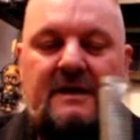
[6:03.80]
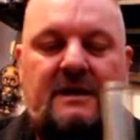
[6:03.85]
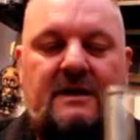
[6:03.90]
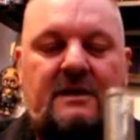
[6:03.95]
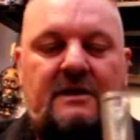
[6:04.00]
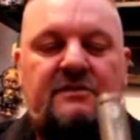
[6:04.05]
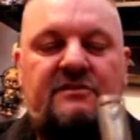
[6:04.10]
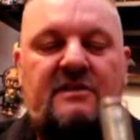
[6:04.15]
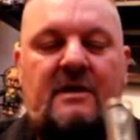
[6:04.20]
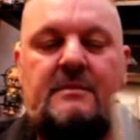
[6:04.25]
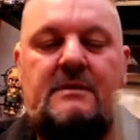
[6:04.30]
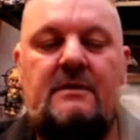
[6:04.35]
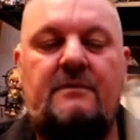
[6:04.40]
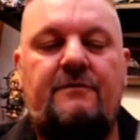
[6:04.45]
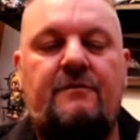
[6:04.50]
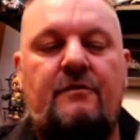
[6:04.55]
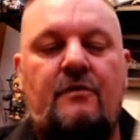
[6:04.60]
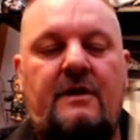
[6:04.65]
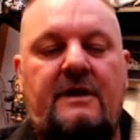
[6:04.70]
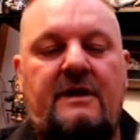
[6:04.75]
contaminant
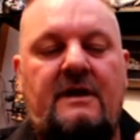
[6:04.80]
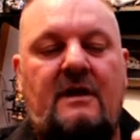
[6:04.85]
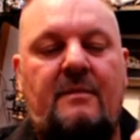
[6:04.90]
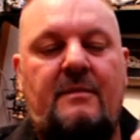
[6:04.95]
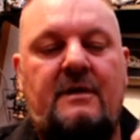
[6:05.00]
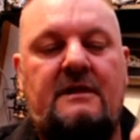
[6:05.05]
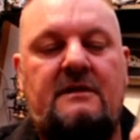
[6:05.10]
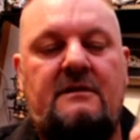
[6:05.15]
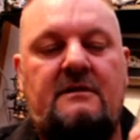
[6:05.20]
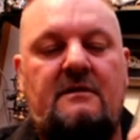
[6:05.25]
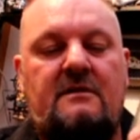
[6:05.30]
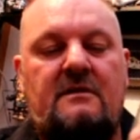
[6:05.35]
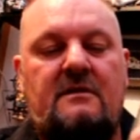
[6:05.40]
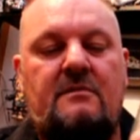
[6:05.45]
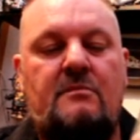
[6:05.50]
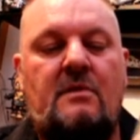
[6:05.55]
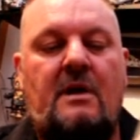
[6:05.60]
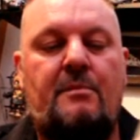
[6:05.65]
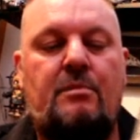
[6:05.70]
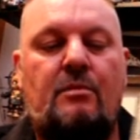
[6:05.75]
free. I mean,
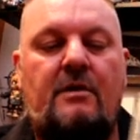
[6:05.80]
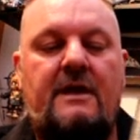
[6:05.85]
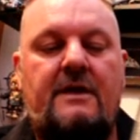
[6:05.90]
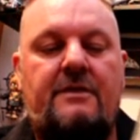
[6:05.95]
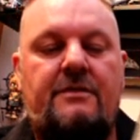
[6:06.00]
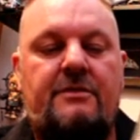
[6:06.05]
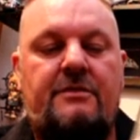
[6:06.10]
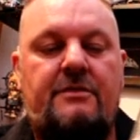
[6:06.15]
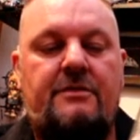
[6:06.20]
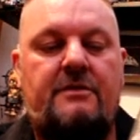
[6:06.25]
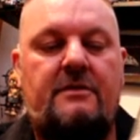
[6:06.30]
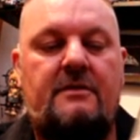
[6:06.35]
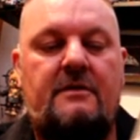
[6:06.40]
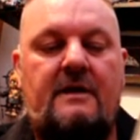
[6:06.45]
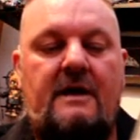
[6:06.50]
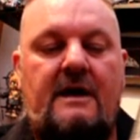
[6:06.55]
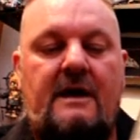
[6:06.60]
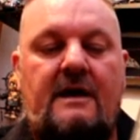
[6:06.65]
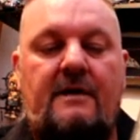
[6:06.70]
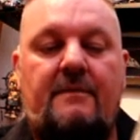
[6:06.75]
my breath,
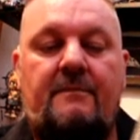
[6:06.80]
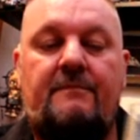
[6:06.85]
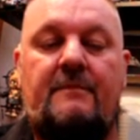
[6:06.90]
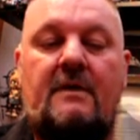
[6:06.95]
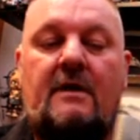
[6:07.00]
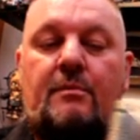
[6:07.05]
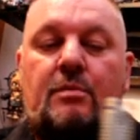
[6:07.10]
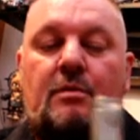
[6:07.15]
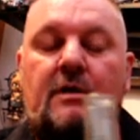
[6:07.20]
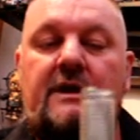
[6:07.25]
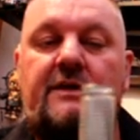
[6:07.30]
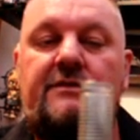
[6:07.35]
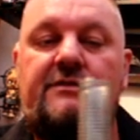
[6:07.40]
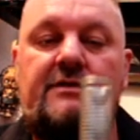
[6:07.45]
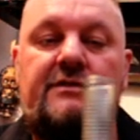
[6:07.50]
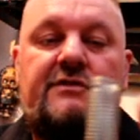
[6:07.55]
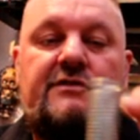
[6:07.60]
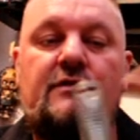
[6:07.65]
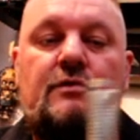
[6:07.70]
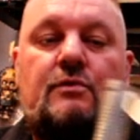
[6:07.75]
a breeze
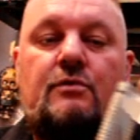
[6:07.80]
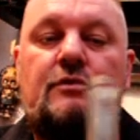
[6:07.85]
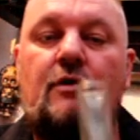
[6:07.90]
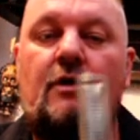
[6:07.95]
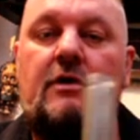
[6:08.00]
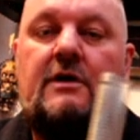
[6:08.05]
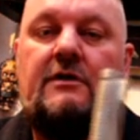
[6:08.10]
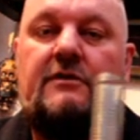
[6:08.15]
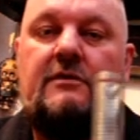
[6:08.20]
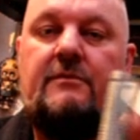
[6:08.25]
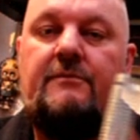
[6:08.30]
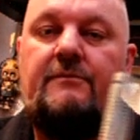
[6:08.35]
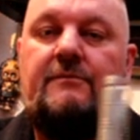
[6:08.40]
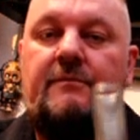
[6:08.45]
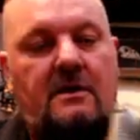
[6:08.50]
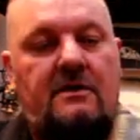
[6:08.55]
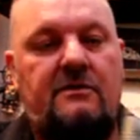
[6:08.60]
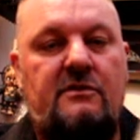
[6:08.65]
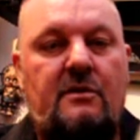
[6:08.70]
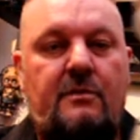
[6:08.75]
could still knock it.
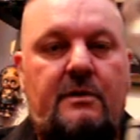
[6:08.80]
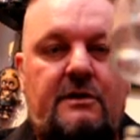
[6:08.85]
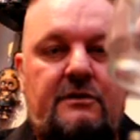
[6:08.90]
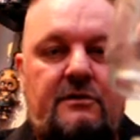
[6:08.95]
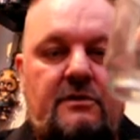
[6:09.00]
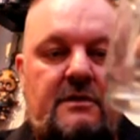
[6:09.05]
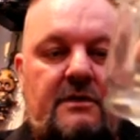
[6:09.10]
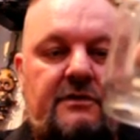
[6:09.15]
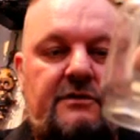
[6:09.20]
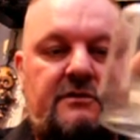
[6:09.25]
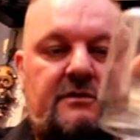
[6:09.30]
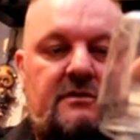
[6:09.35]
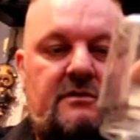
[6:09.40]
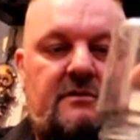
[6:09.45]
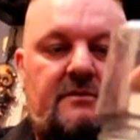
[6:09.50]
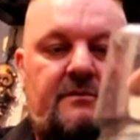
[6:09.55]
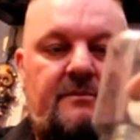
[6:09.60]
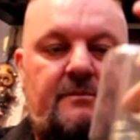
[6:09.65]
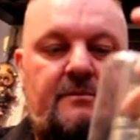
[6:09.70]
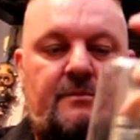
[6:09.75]
So we could do this,
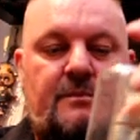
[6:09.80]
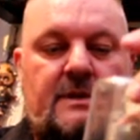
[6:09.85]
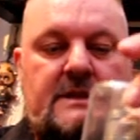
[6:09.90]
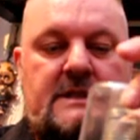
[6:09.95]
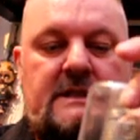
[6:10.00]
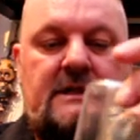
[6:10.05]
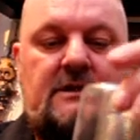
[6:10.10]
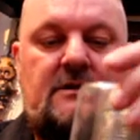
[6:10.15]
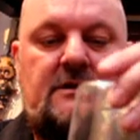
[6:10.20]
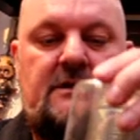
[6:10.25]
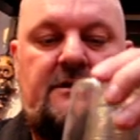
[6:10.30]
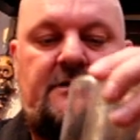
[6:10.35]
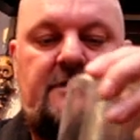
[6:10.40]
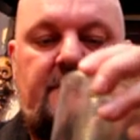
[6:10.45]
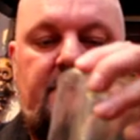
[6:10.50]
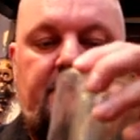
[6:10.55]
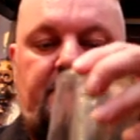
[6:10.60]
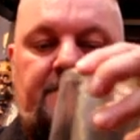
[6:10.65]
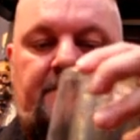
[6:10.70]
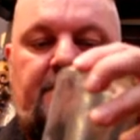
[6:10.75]
put the lid on it.
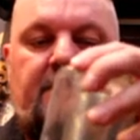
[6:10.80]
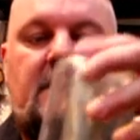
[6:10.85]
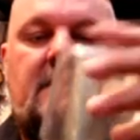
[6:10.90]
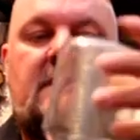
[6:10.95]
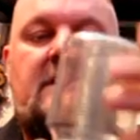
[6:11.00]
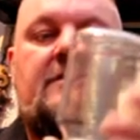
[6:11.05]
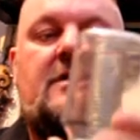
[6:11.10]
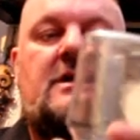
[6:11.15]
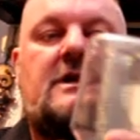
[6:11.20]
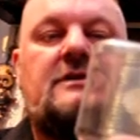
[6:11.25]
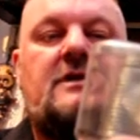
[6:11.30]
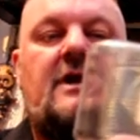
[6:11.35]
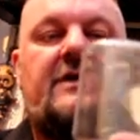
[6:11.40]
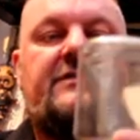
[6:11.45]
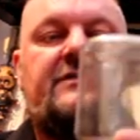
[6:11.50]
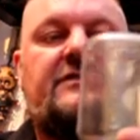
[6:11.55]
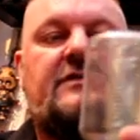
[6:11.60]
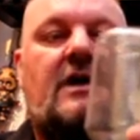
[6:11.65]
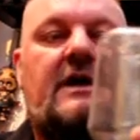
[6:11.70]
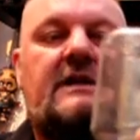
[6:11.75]
You've got a
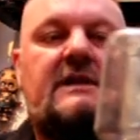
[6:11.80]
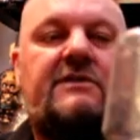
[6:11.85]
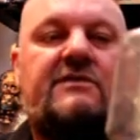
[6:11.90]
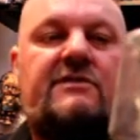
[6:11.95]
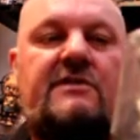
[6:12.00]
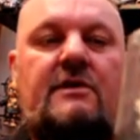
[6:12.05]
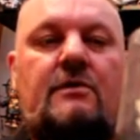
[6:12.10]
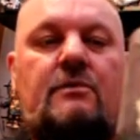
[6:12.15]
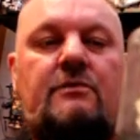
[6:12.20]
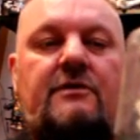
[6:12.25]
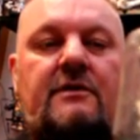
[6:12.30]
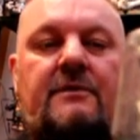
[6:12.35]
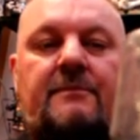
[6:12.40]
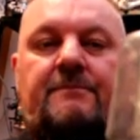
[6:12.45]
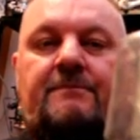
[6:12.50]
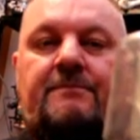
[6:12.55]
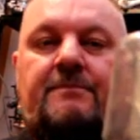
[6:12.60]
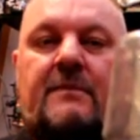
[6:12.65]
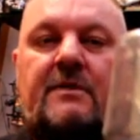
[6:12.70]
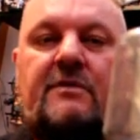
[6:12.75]
nice tightly sealed
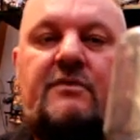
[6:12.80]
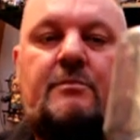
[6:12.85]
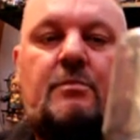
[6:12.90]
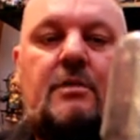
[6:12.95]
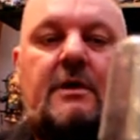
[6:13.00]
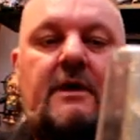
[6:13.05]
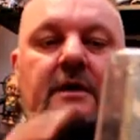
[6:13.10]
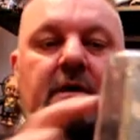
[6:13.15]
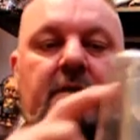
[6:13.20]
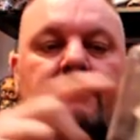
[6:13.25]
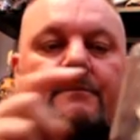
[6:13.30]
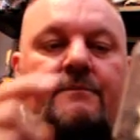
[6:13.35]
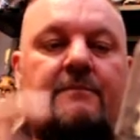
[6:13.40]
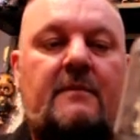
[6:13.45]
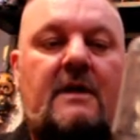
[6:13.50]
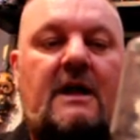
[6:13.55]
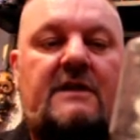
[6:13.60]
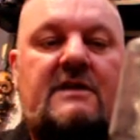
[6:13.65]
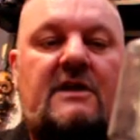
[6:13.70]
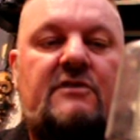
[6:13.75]
spring
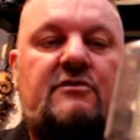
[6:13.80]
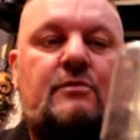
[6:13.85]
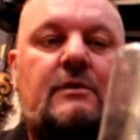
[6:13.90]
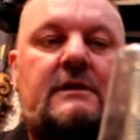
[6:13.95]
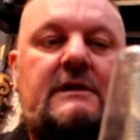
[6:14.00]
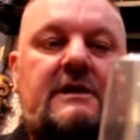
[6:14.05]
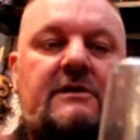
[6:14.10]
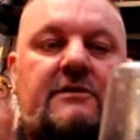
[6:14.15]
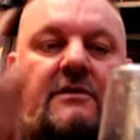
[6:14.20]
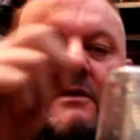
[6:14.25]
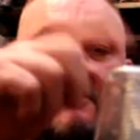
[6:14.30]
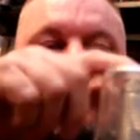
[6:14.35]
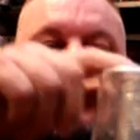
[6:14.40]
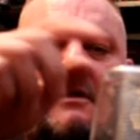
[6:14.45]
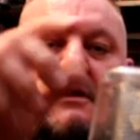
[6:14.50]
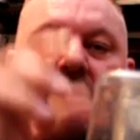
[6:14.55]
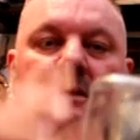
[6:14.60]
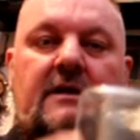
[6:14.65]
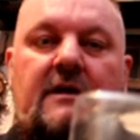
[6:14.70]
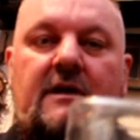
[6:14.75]
attached to a lid
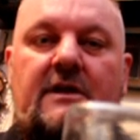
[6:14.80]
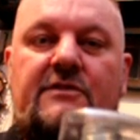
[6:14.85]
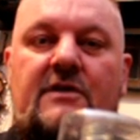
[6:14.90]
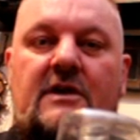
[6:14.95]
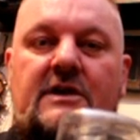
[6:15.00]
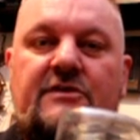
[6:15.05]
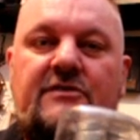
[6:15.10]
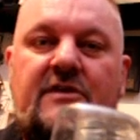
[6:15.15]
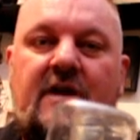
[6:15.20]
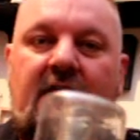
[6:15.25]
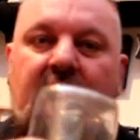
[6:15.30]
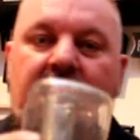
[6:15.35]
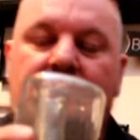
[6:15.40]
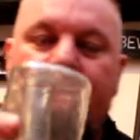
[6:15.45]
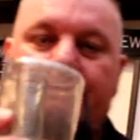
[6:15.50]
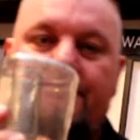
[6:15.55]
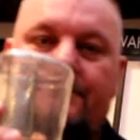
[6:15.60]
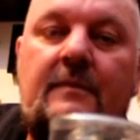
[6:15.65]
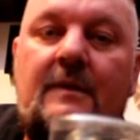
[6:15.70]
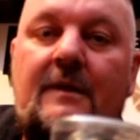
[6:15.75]
inside a jar.
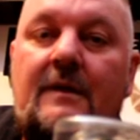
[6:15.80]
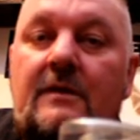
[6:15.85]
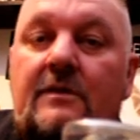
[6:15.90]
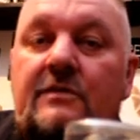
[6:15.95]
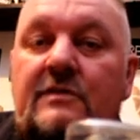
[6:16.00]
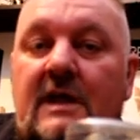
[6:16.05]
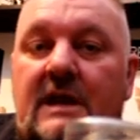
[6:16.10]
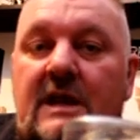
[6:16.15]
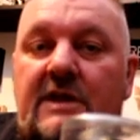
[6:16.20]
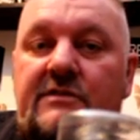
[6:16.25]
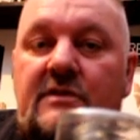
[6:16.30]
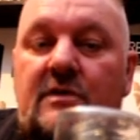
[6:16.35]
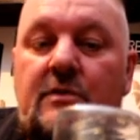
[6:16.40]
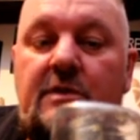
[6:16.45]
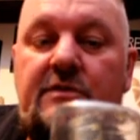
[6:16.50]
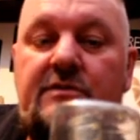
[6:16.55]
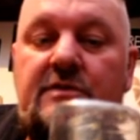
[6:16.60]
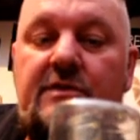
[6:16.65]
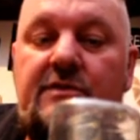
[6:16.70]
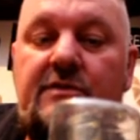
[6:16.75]
Start asking
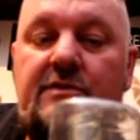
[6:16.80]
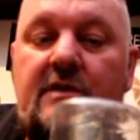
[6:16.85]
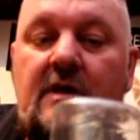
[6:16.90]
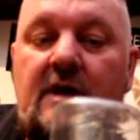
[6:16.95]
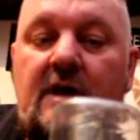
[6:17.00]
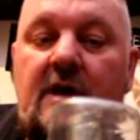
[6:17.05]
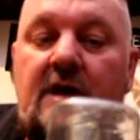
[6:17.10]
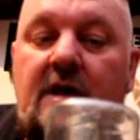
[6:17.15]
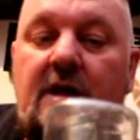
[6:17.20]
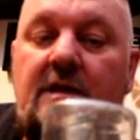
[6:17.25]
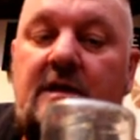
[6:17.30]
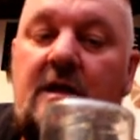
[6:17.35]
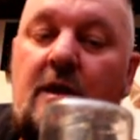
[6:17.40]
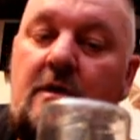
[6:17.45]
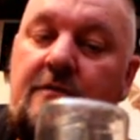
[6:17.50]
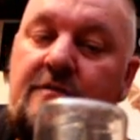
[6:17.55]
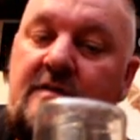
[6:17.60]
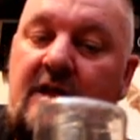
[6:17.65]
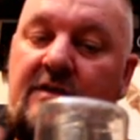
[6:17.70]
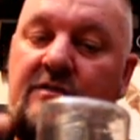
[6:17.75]
questions. Now
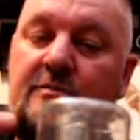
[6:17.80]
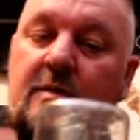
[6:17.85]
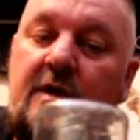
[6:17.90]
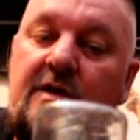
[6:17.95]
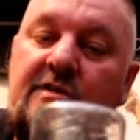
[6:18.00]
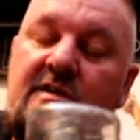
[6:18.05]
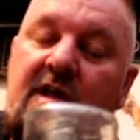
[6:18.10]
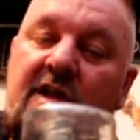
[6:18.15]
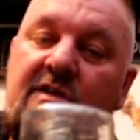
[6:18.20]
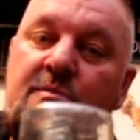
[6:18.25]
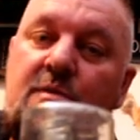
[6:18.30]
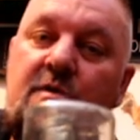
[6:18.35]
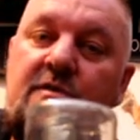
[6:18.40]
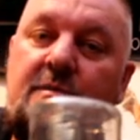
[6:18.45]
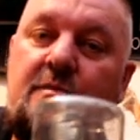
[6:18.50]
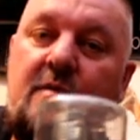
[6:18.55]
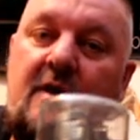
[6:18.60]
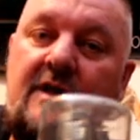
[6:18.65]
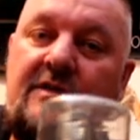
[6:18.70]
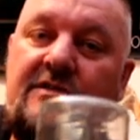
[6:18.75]
if that spring starts
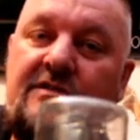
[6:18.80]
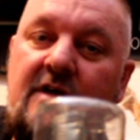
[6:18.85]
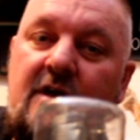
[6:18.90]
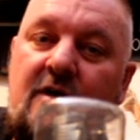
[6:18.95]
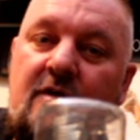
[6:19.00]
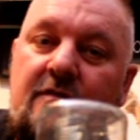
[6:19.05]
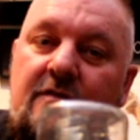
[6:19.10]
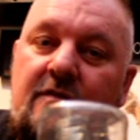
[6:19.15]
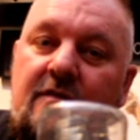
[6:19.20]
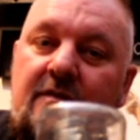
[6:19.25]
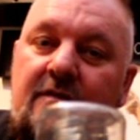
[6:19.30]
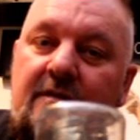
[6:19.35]
moving by itself,